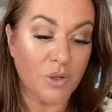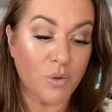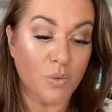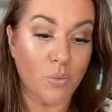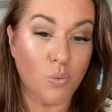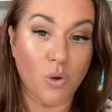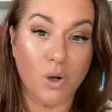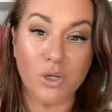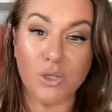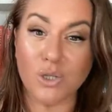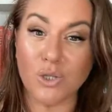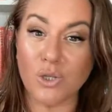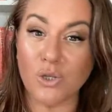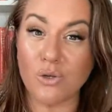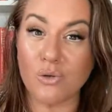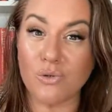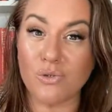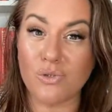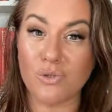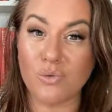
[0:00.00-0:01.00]
What
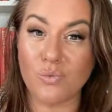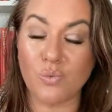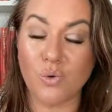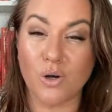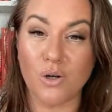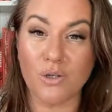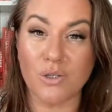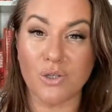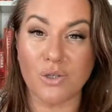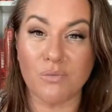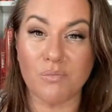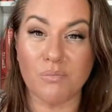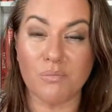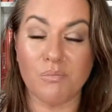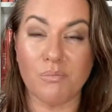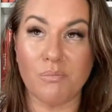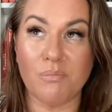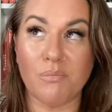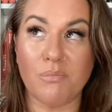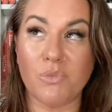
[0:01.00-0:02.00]
used
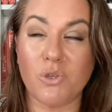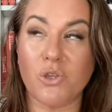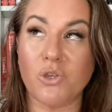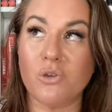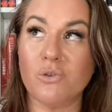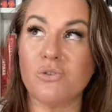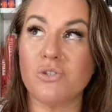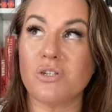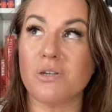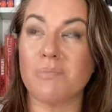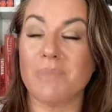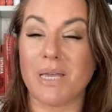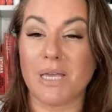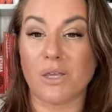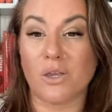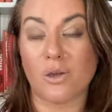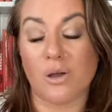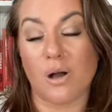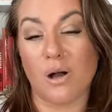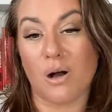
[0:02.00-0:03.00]
to
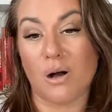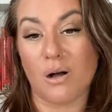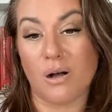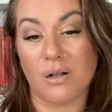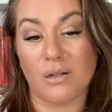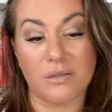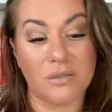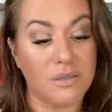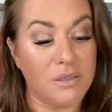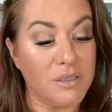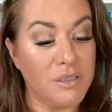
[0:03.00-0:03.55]
make your heart